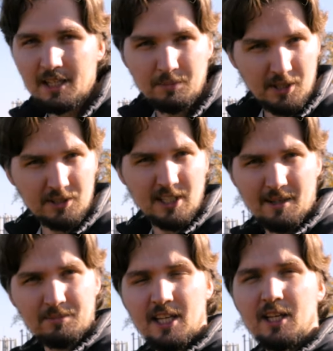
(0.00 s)
And because I
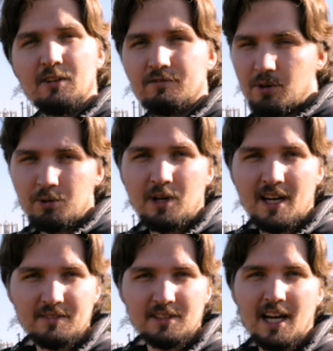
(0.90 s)
am taking
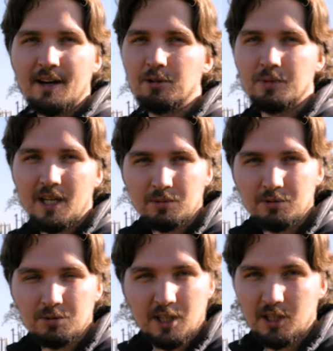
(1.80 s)
photographs, I will be
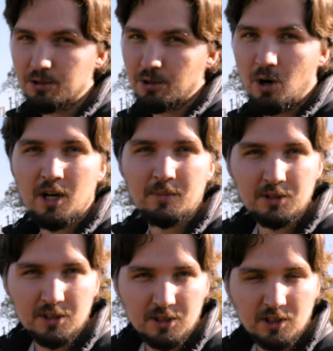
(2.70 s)
able to take raw
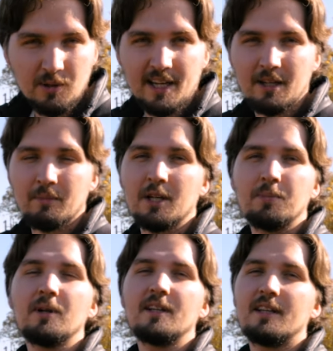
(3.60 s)
images, so I can
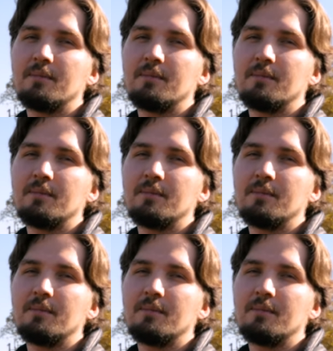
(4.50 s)
manipulate